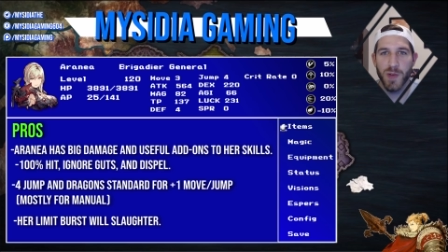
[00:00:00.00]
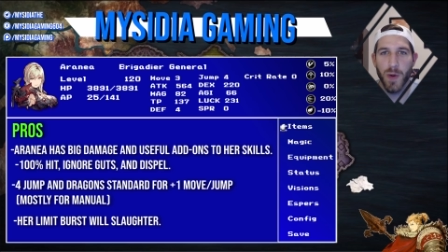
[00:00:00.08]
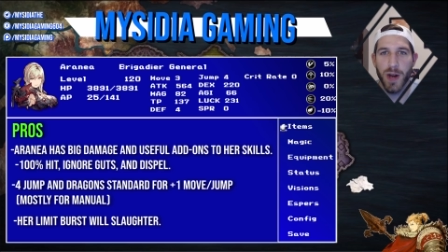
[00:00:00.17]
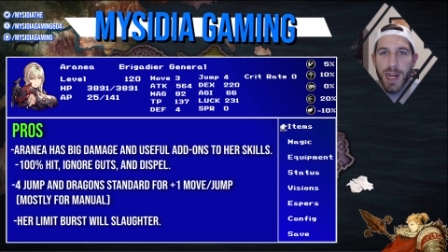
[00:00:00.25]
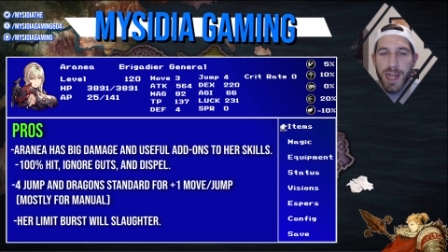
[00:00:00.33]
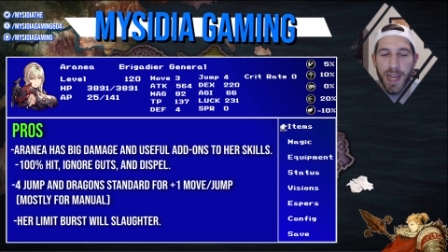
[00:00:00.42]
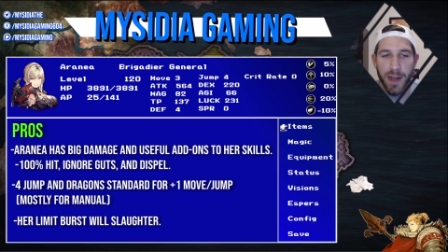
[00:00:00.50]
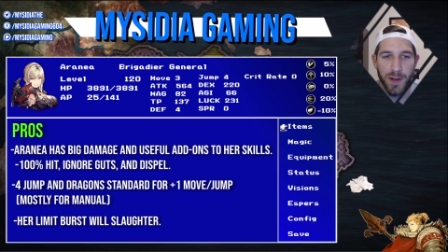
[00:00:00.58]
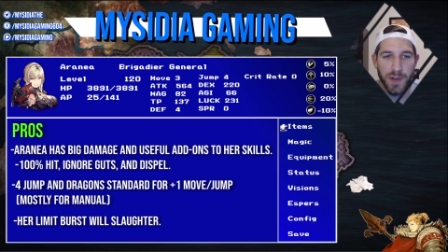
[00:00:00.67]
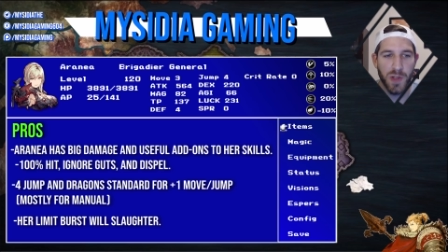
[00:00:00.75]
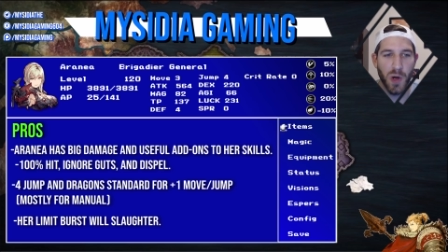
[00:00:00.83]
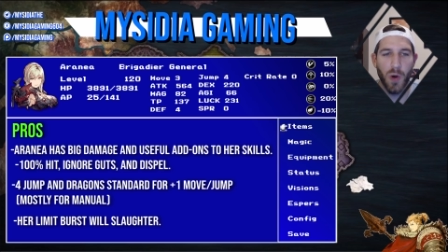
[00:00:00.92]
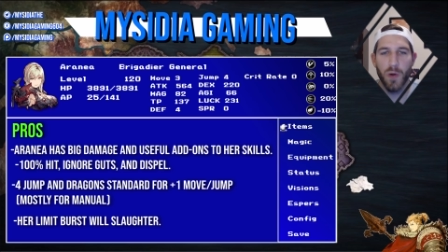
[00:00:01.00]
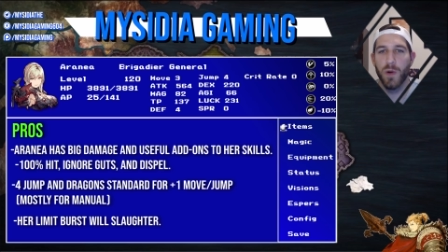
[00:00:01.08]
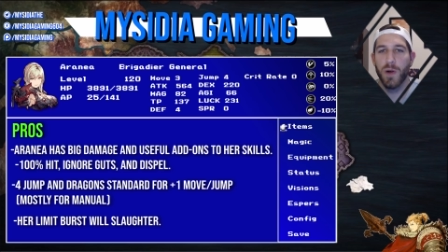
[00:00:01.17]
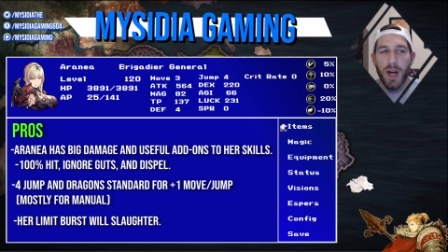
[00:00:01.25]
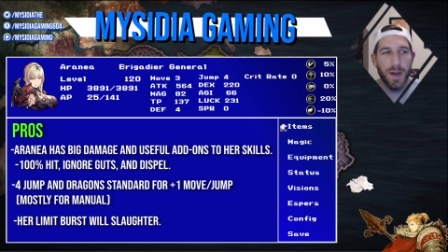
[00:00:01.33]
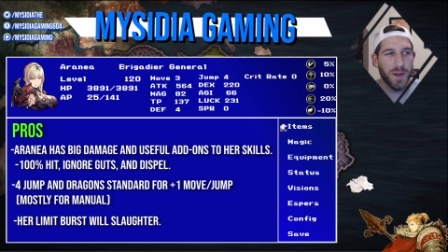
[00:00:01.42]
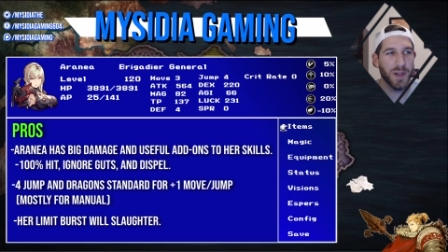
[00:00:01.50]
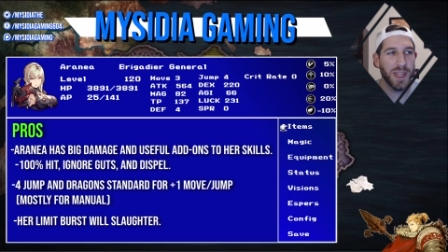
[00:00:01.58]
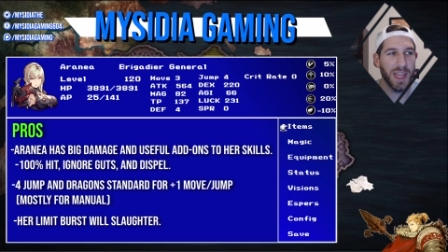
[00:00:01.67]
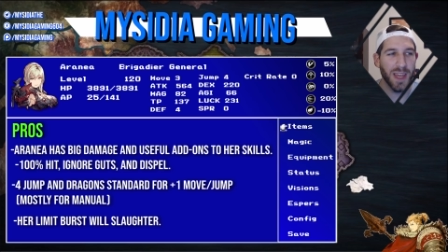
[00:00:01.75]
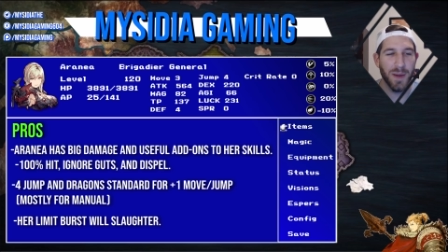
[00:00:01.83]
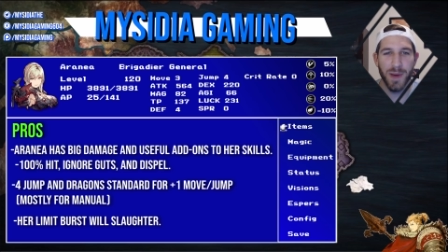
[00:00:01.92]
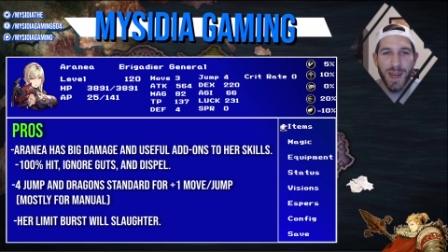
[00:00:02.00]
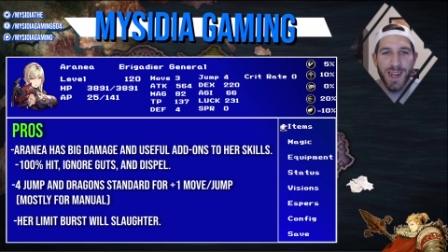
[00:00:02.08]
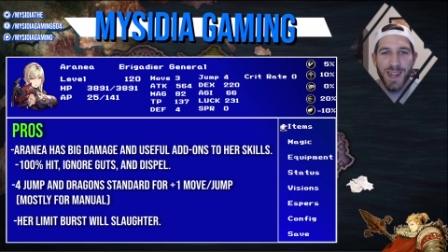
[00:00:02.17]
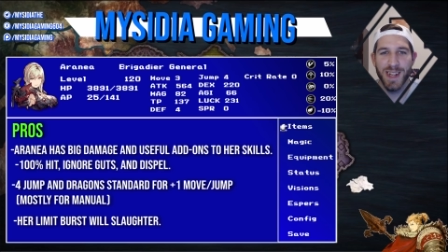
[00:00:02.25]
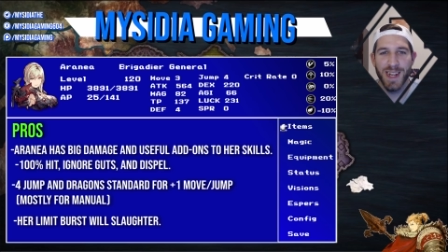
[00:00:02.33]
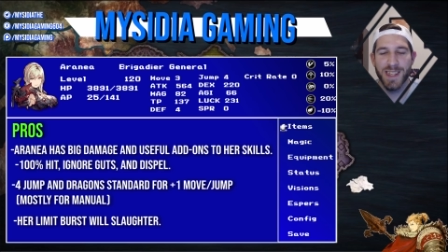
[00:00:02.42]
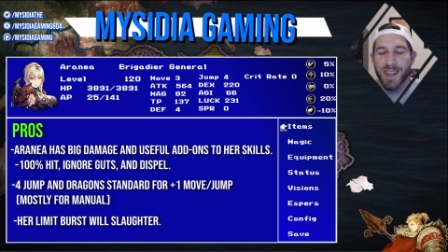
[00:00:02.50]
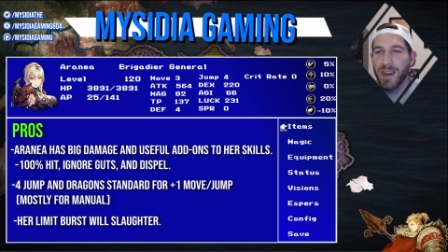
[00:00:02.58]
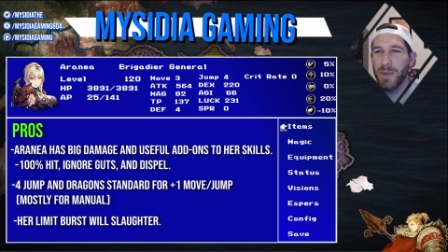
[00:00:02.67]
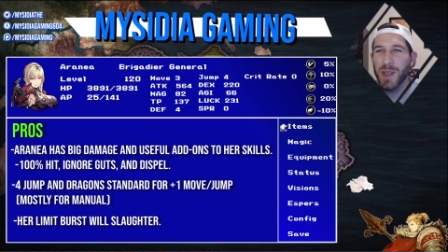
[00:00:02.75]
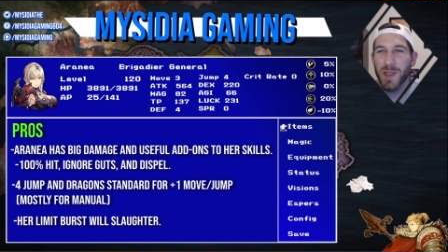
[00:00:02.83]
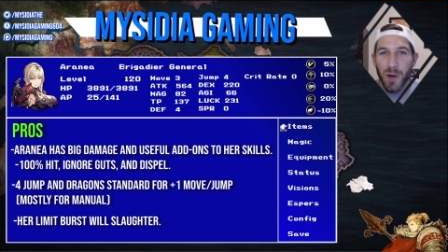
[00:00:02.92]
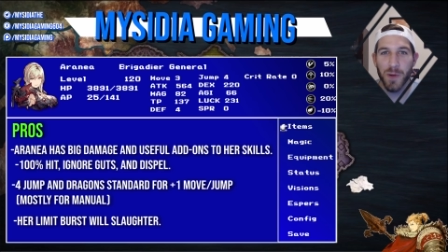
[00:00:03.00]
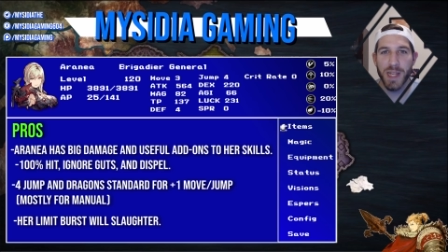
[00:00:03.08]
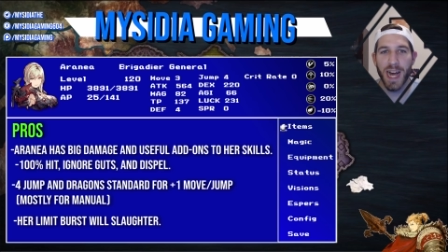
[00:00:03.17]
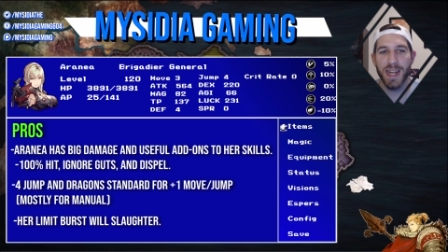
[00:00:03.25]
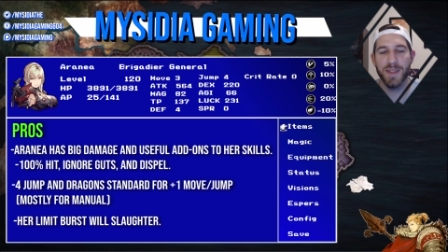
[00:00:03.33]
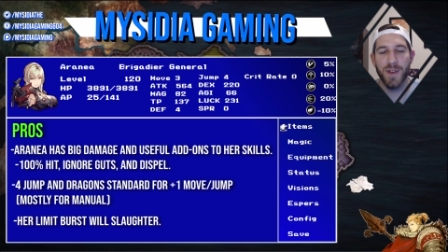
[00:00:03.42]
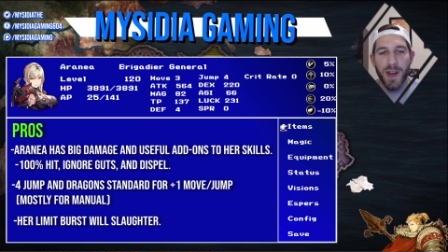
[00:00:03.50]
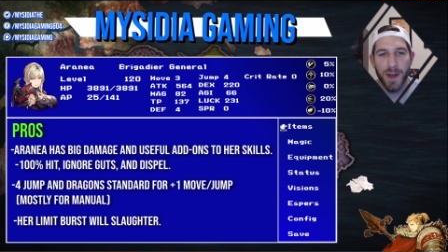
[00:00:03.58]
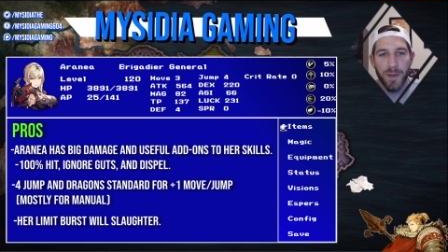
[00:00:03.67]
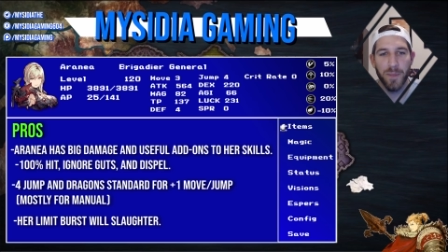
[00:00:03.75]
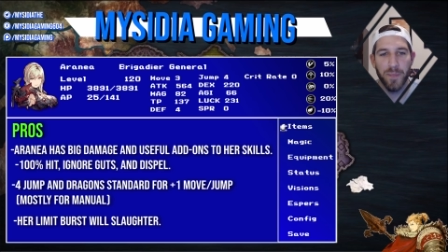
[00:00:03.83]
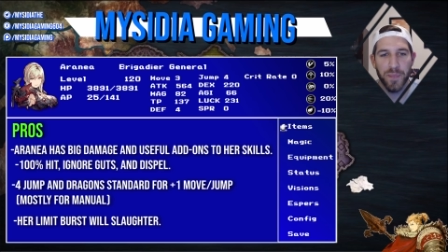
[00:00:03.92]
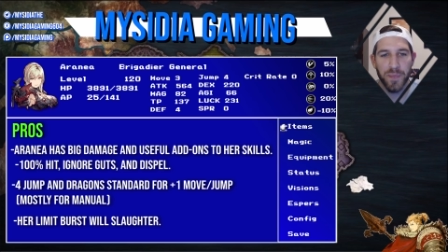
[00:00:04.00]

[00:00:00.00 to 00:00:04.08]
where it kills the whole other team, and it's going to be so satisfying.